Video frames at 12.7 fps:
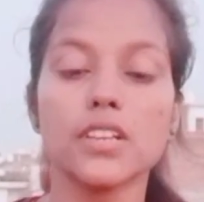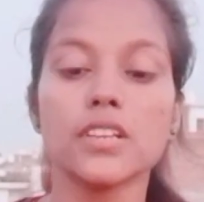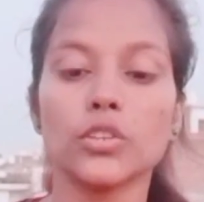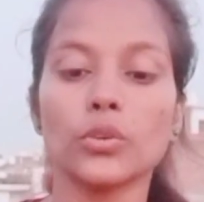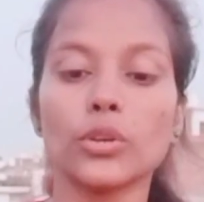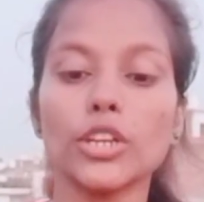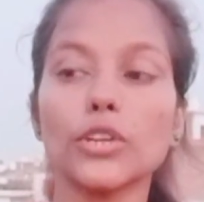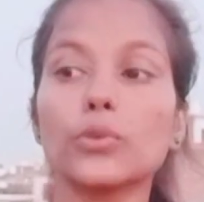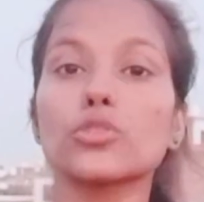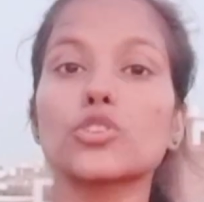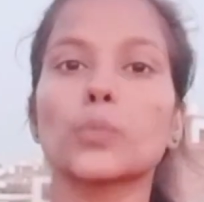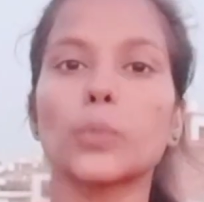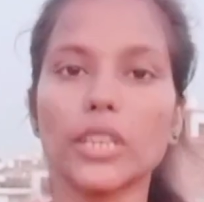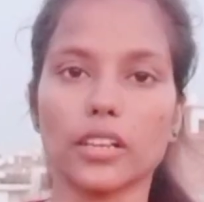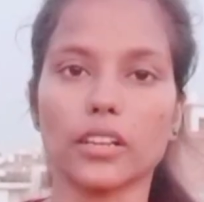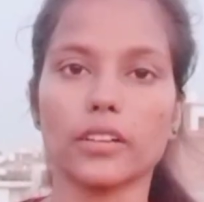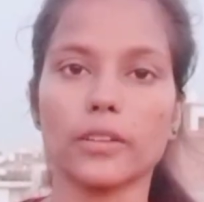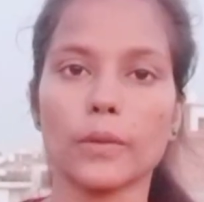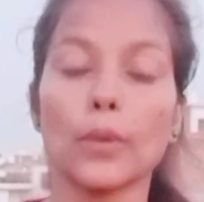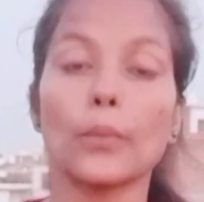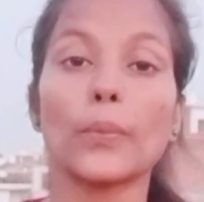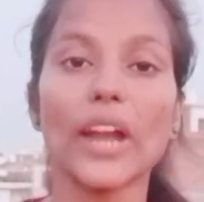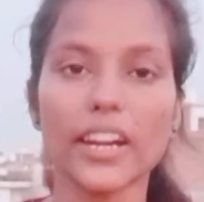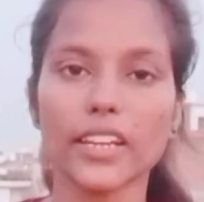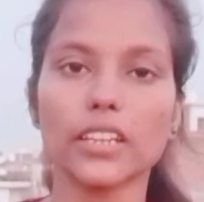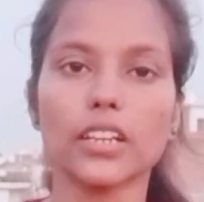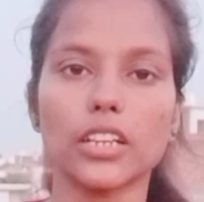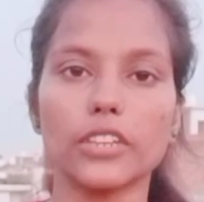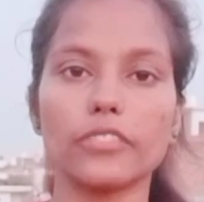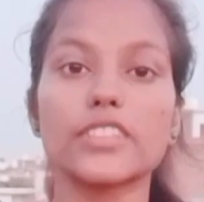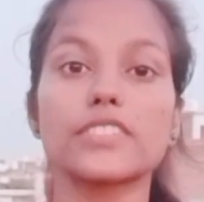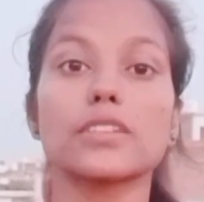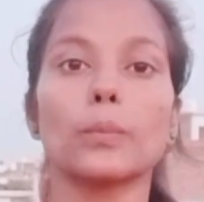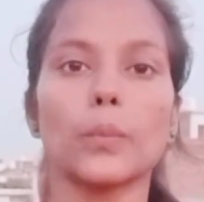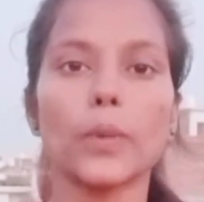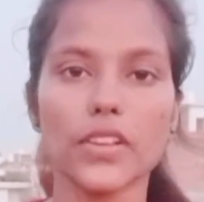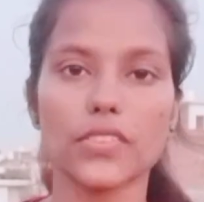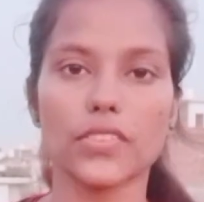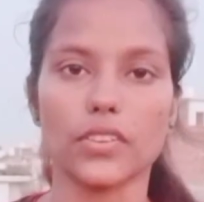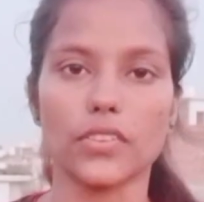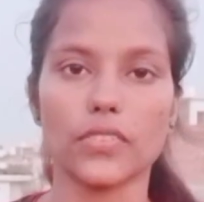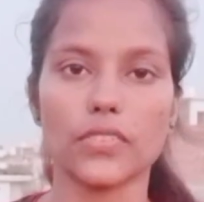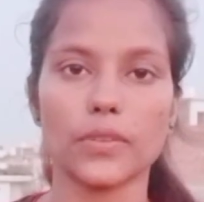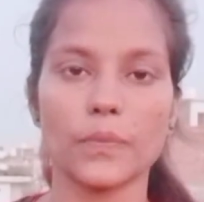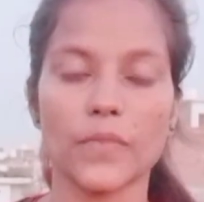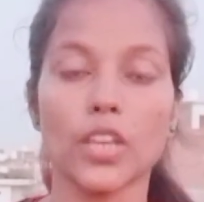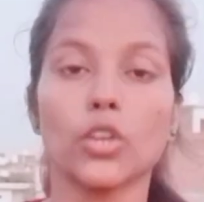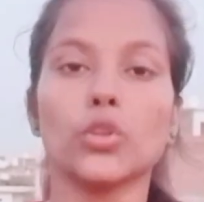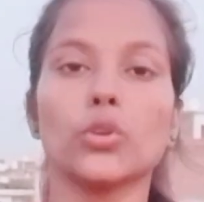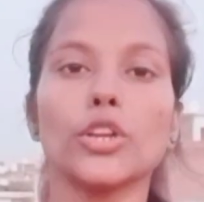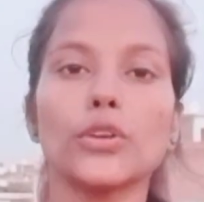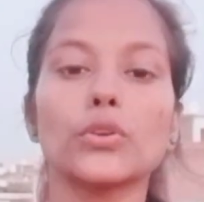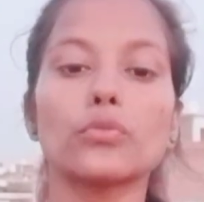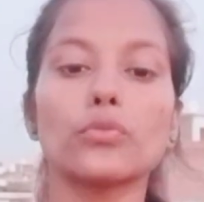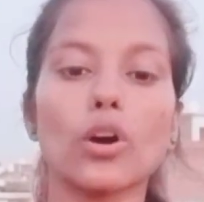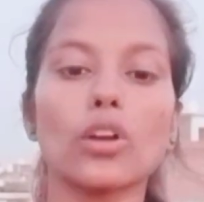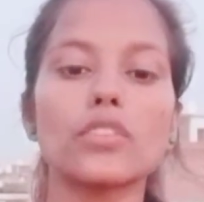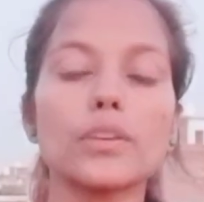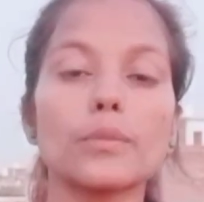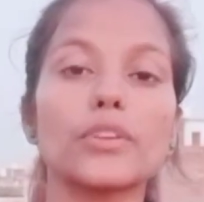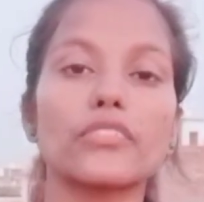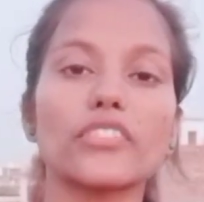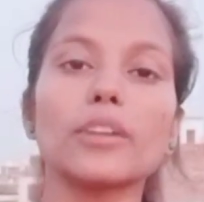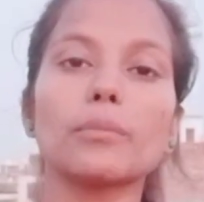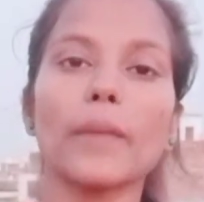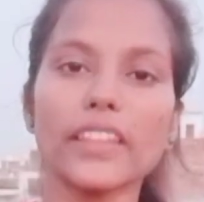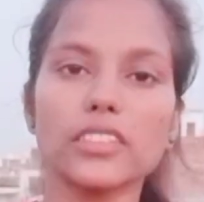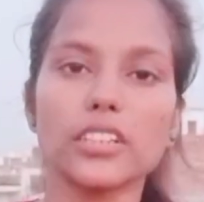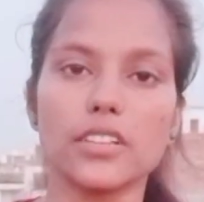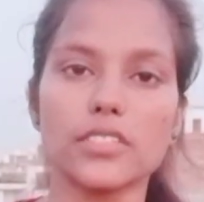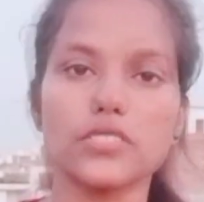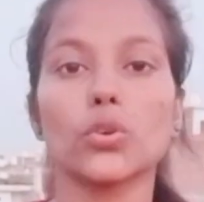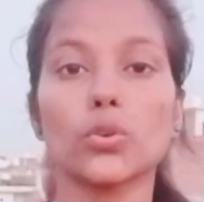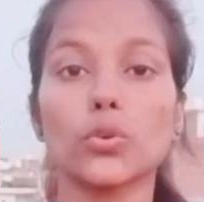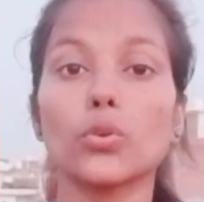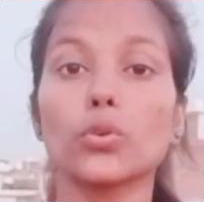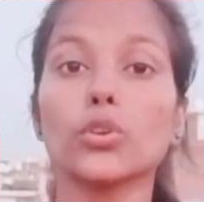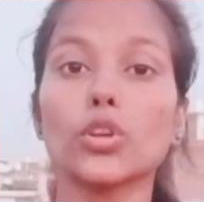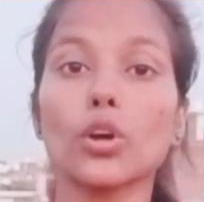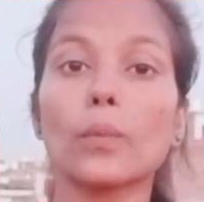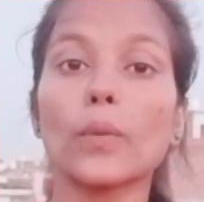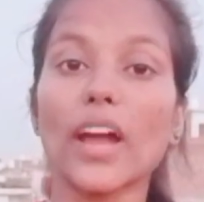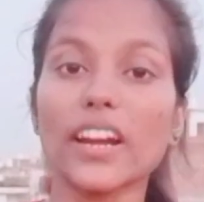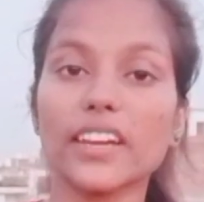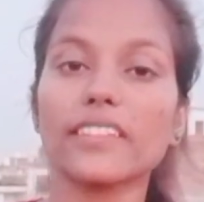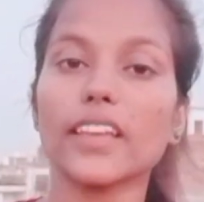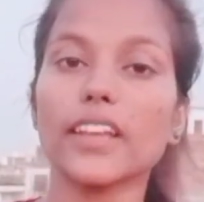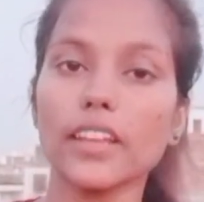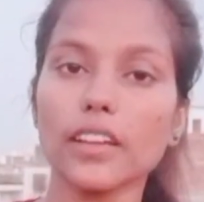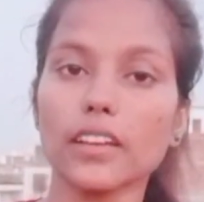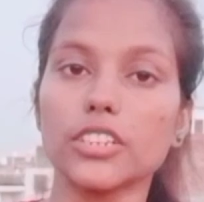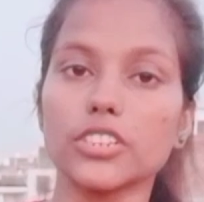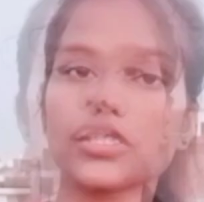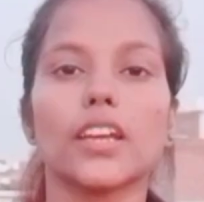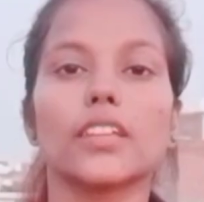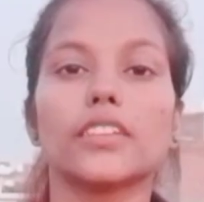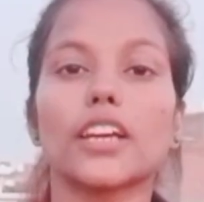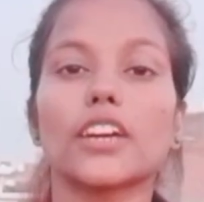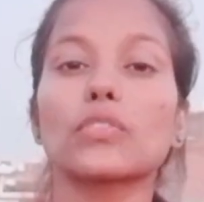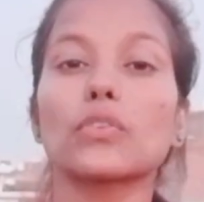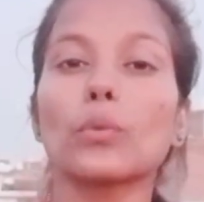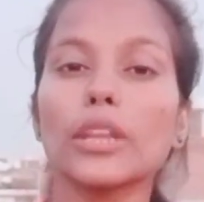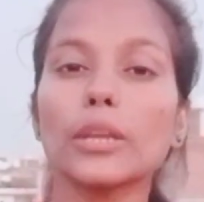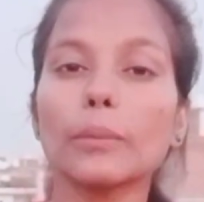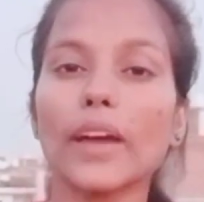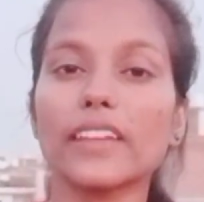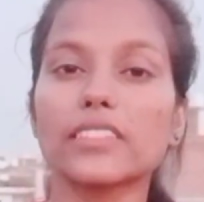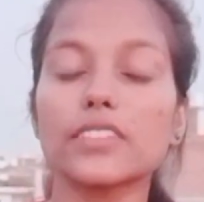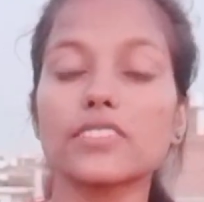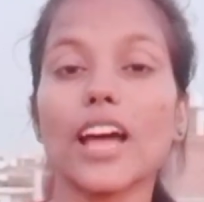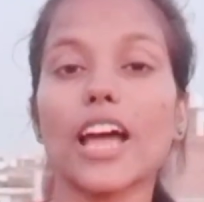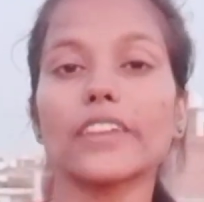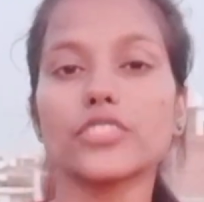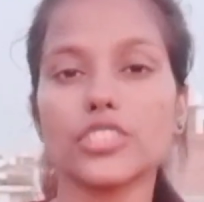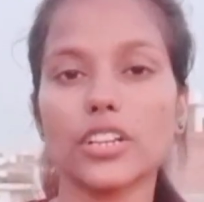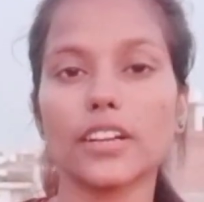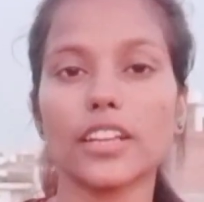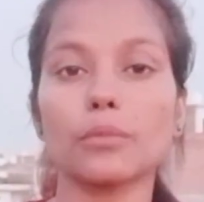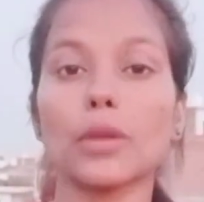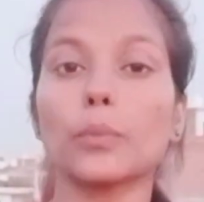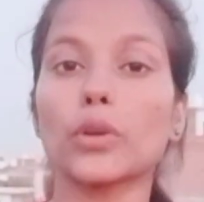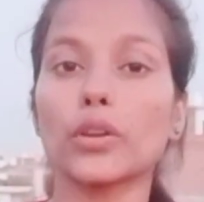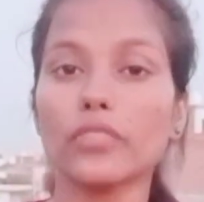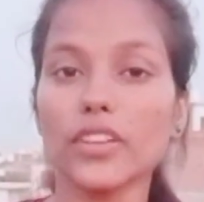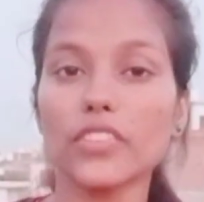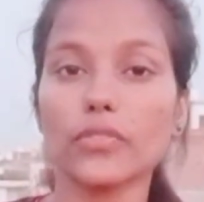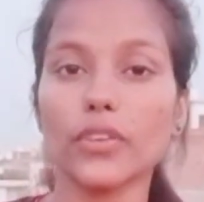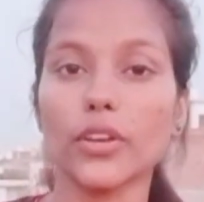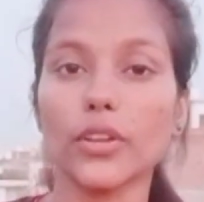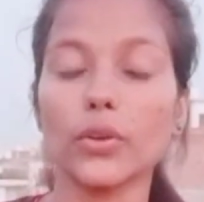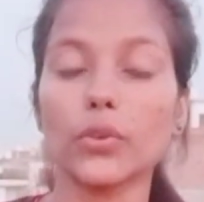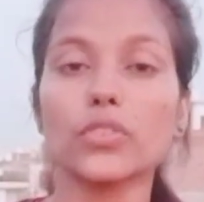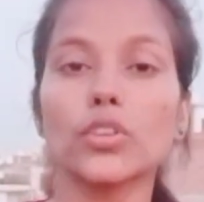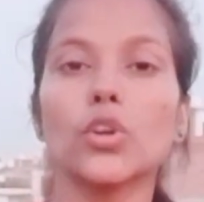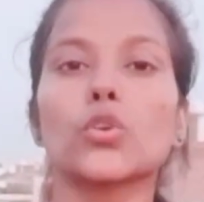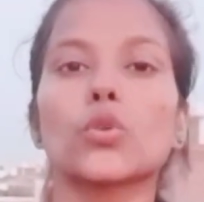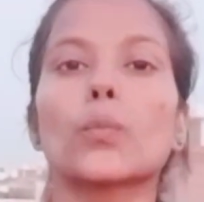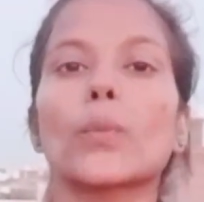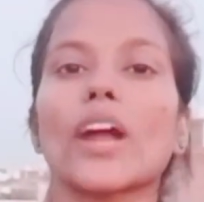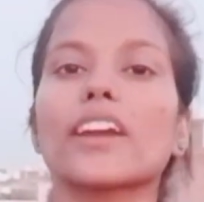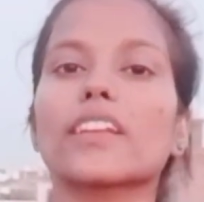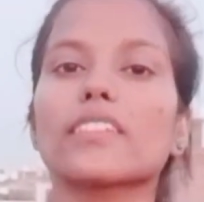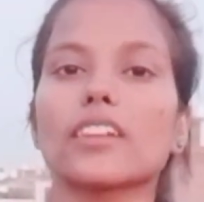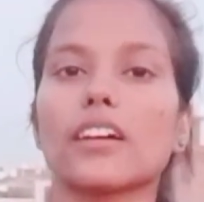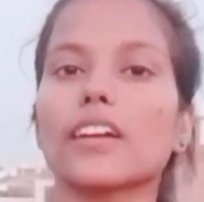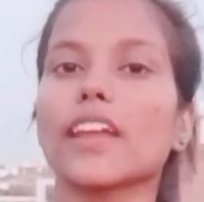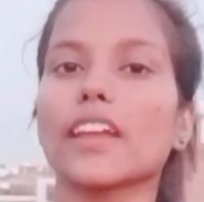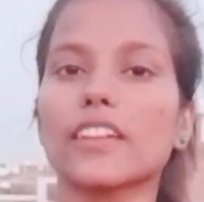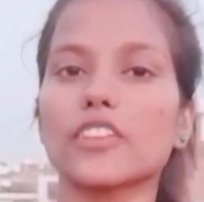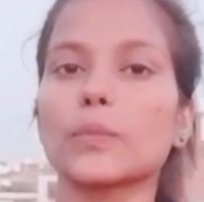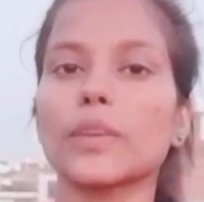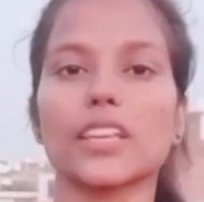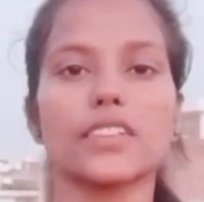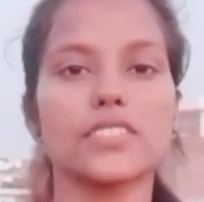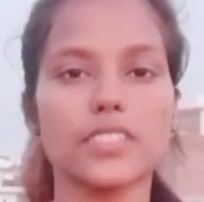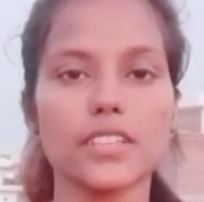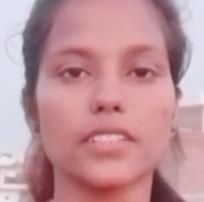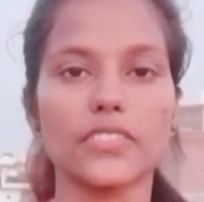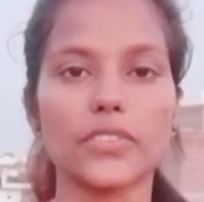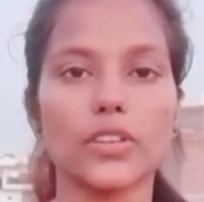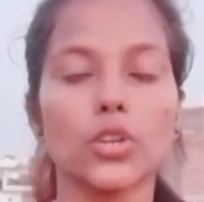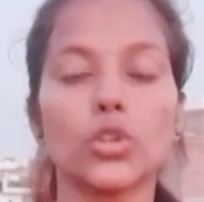You need to speak practically with some persons. You need to follow some different methods to do your practice in English. There are so many methods I've shared in my previous videos to practice our English speaking skills.